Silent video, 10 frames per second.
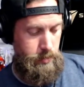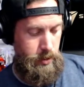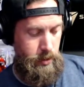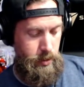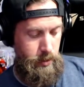
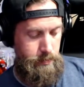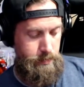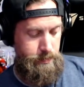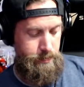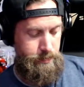But
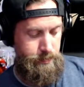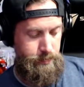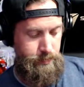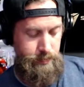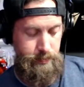um,
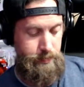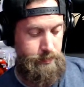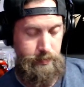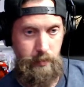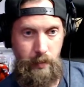hmm.
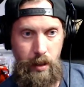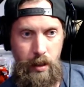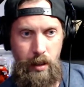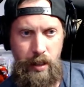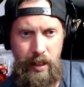
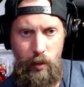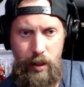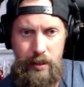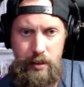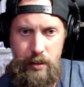
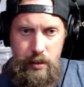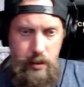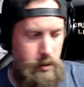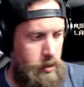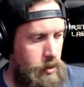Anyways,
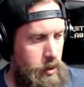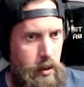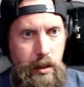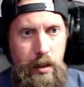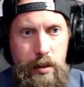
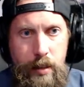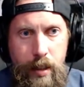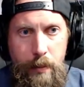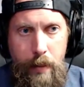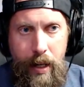
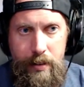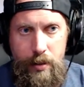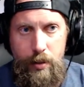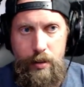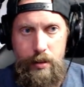to get back
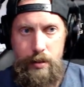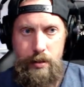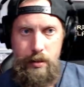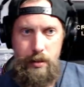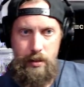to it.
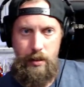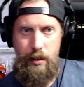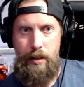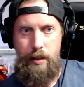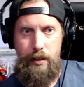
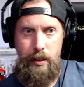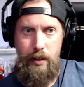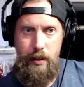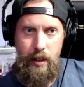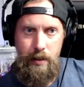Sorry, I, I,
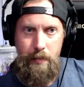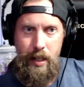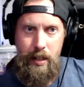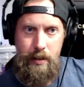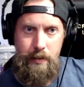
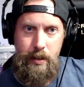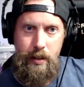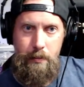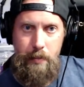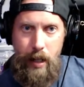man, I
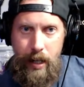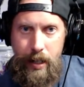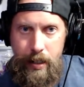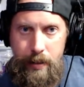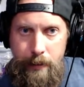got
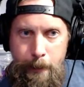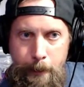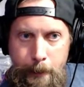behind.